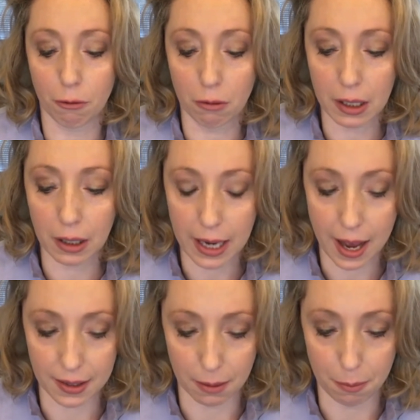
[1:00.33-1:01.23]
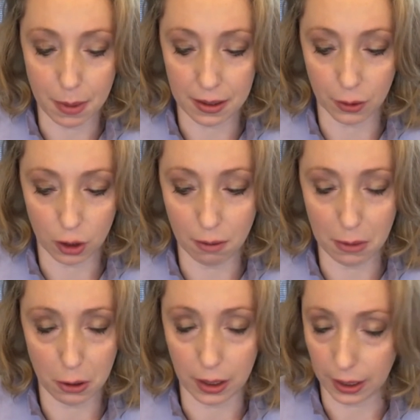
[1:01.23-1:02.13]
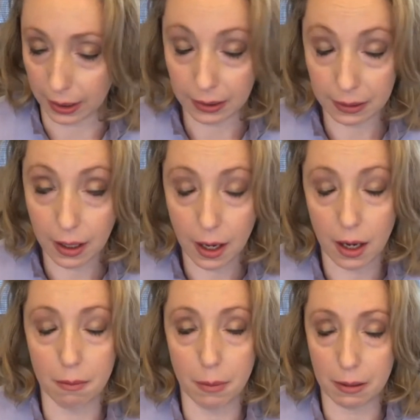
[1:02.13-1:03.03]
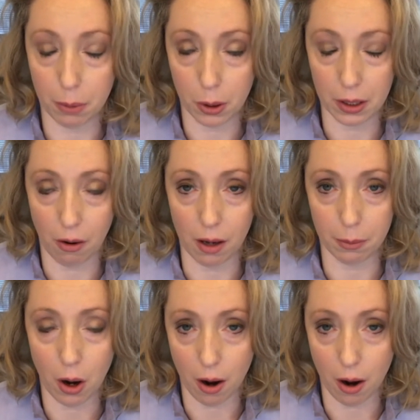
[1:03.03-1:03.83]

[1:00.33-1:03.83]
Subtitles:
really, as a business community, been put on